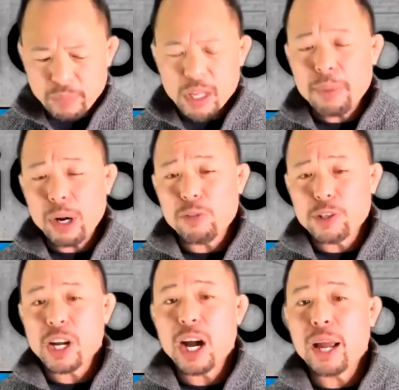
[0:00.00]
but over
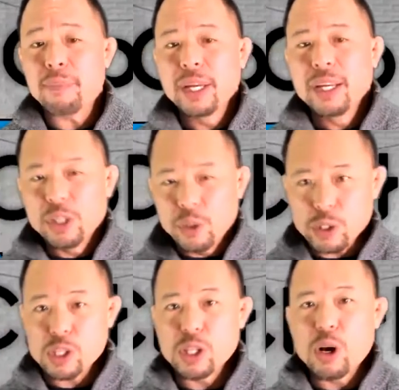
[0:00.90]
time, you are
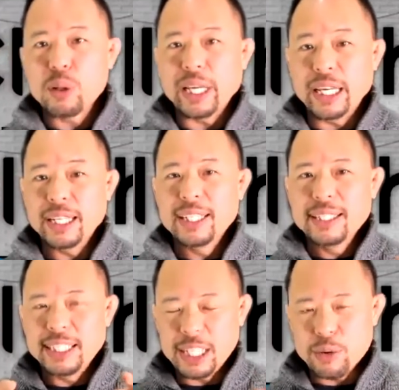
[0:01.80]
slowly
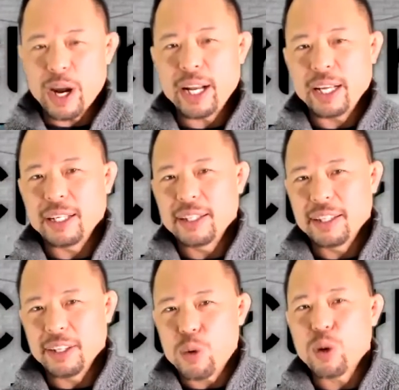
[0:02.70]
degrading
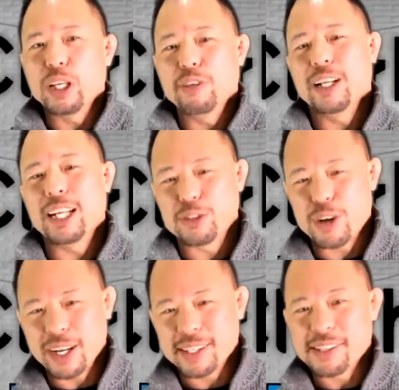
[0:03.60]
the quality of your
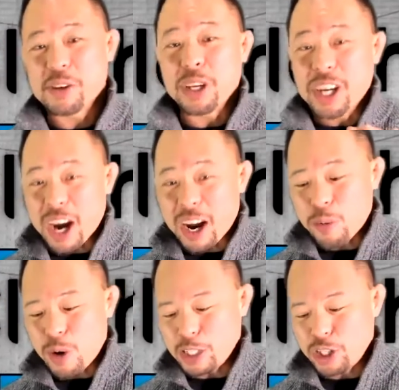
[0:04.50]
electronics. So you got to
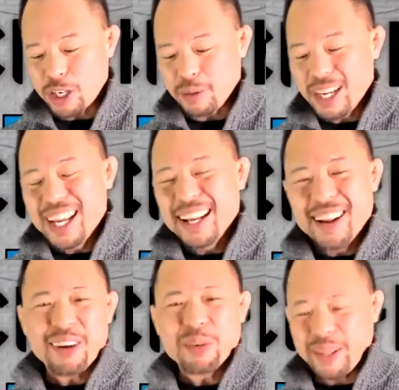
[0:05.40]
watch out.
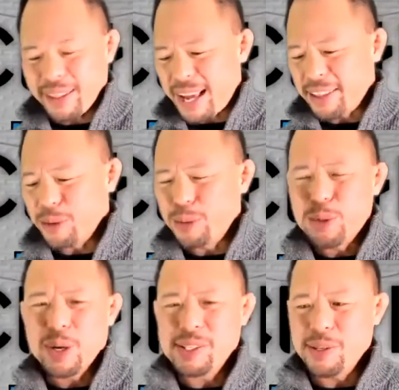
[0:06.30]
Not only that though, who
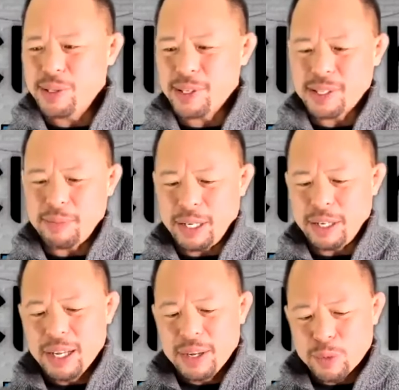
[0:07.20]
wants to use this? I mean,
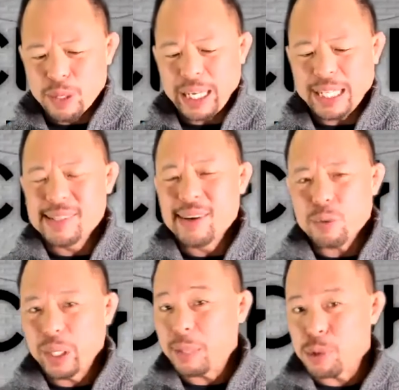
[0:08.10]
really, it's not
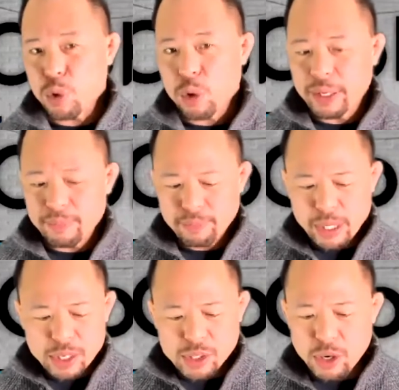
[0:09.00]
really absorbent.
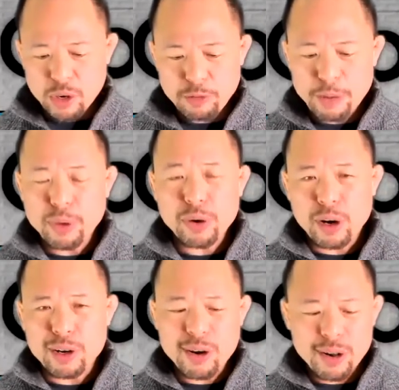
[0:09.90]
So if I put
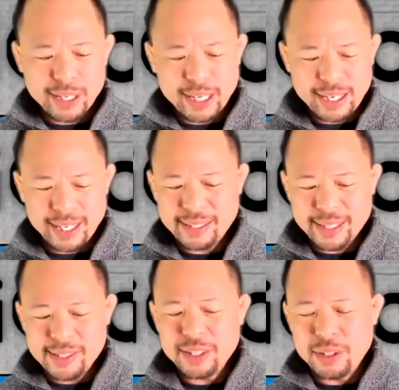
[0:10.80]
alcohol in it, it
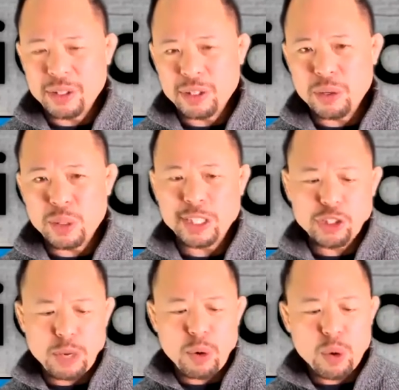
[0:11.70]
doesn't do a good
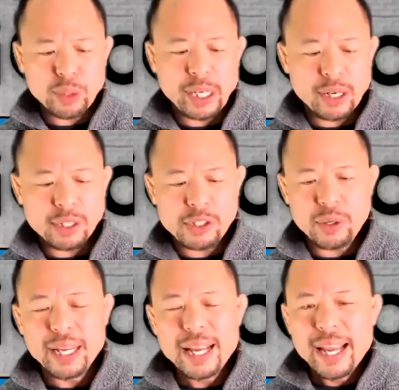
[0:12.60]
job holding on to
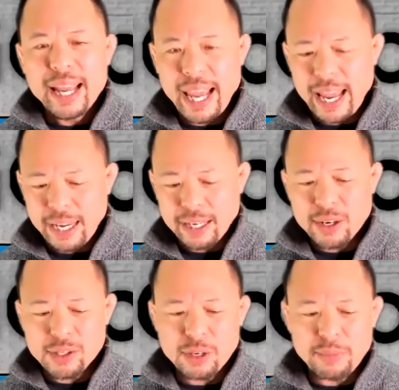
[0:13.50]
it. And
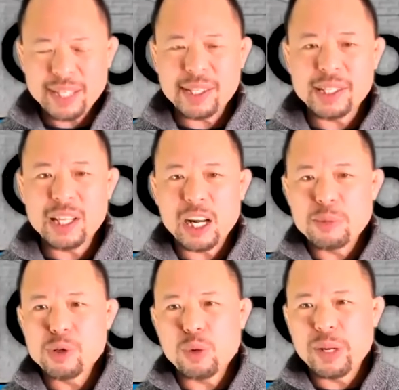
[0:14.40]
also because it's not
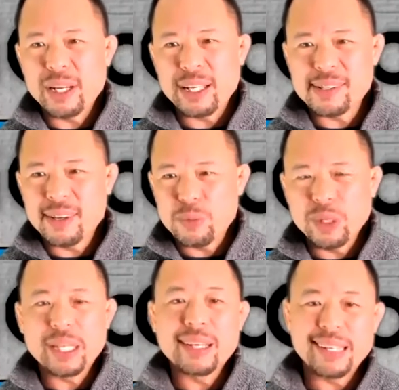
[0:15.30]
absorbent, it's not
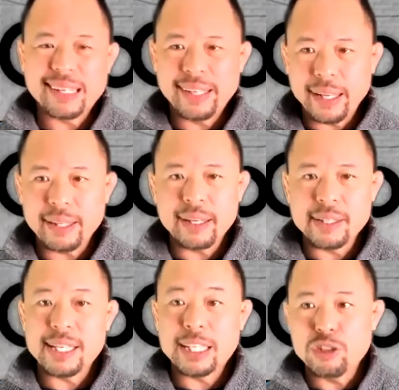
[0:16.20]
really good at cleaning
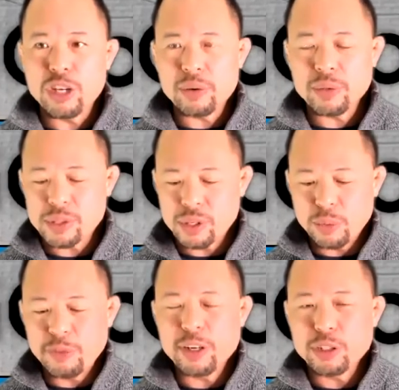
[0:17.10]
things in general. So
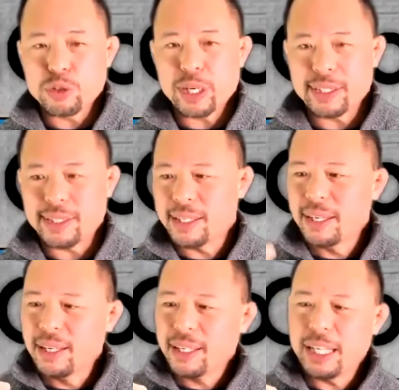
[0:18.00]
we've all tried to
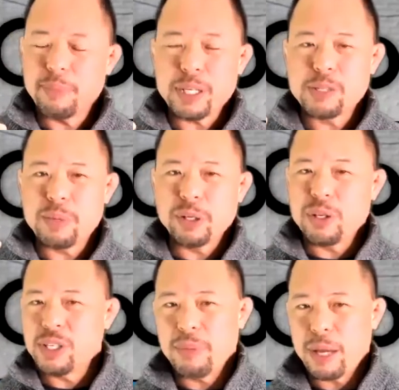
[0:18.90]
clean up a spill
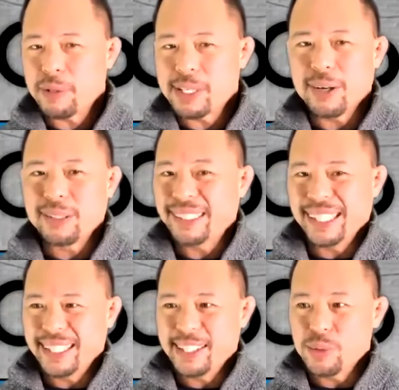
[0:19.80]
using paper towel.
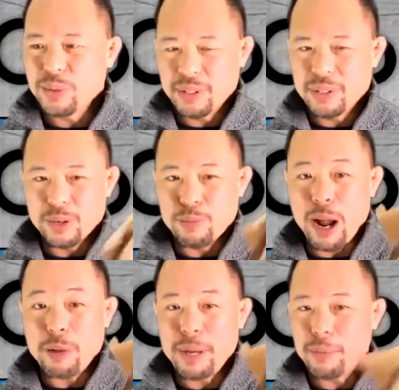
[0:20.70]
It doesn't, or
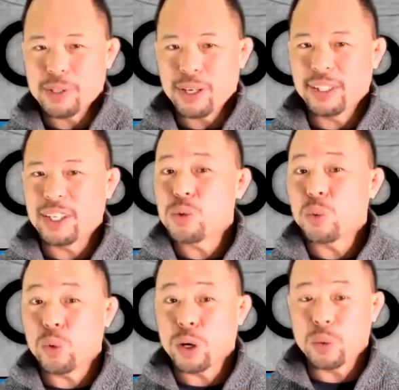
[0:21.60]
brown paper towel, it doesn't
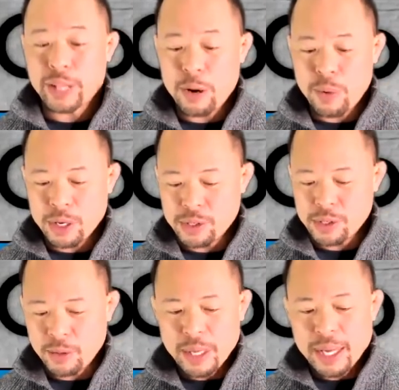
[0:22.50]
work that well.
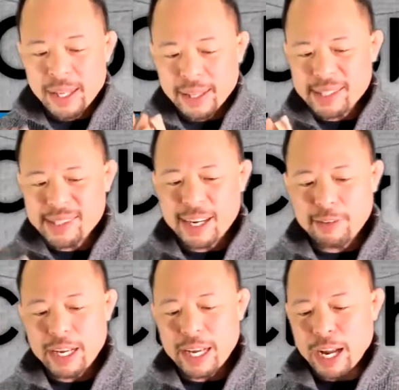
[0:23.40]
So that's kind
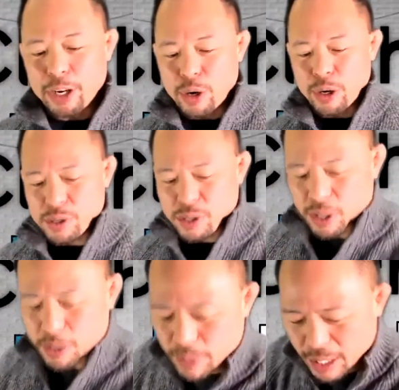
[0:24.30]
of a no-no. So